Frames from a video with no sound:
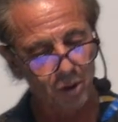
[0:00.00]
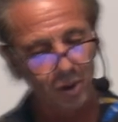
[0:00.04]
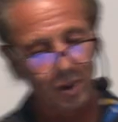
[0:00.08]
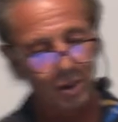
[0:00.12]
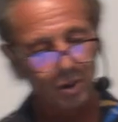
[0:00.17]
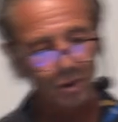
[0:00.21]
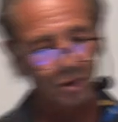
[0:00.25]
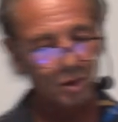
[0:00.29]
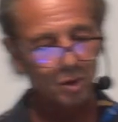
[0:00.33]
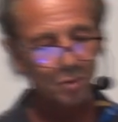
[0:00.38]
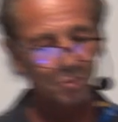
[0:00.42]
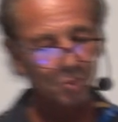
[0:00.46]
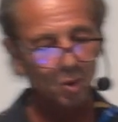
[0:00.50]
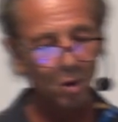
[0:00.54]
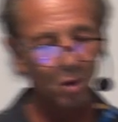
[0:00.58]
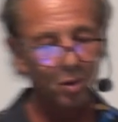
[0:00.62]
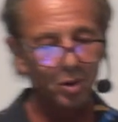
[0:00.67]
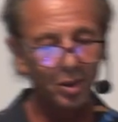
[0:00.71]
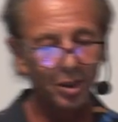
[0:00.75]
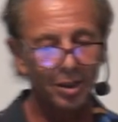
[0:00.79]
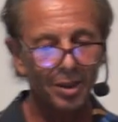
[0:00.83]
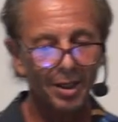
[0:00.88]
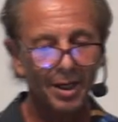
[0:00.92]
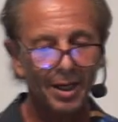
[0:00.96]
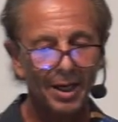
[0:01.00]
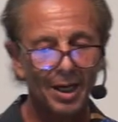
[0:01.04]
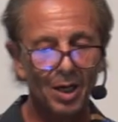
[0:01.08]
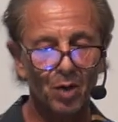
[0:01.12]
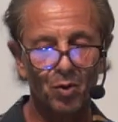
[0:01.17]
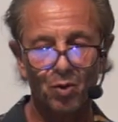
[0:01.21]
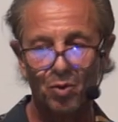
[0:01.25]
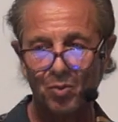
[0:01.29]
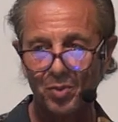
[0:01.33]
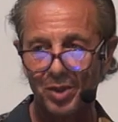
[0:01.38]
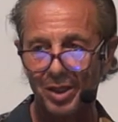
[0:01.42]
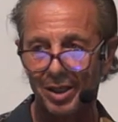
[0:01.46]
seal is broken, it
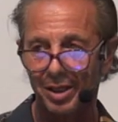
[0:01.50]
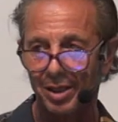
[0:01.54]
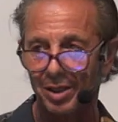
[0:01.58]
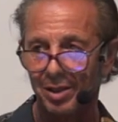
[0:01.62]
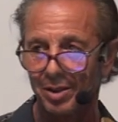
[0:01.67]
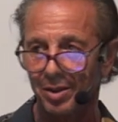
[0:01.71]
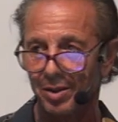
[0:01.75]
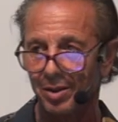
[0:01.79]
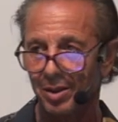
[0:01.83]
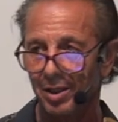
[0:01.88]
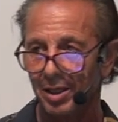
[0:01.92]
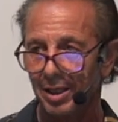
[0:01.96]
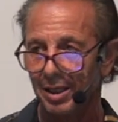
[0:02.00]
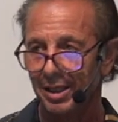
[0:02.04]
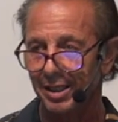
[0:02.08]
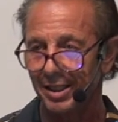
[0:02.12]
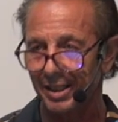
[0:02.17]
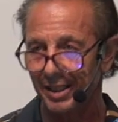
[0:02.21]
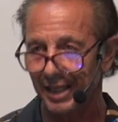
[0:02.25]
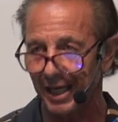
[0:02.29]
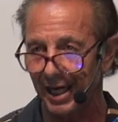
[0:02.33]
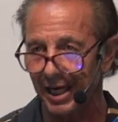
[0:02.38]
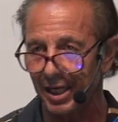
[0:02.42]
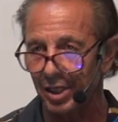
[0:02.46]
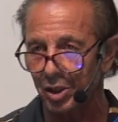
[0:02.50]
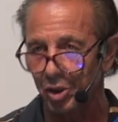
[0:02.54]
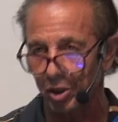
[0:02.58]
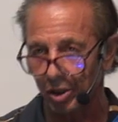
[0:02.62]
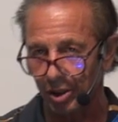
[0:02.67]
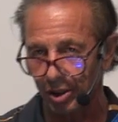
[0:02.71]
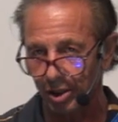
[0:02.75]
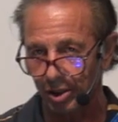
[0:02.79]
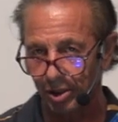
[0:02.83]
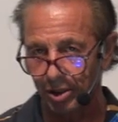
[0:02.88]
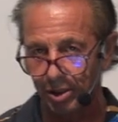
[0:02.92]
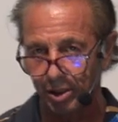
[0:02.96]
will begin the
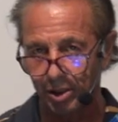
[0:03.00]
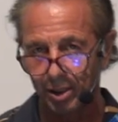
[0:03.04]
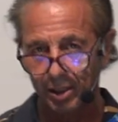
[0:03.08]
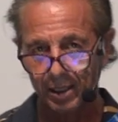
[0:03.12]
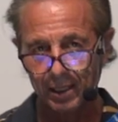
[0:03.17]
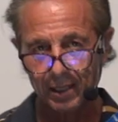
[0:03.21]
stages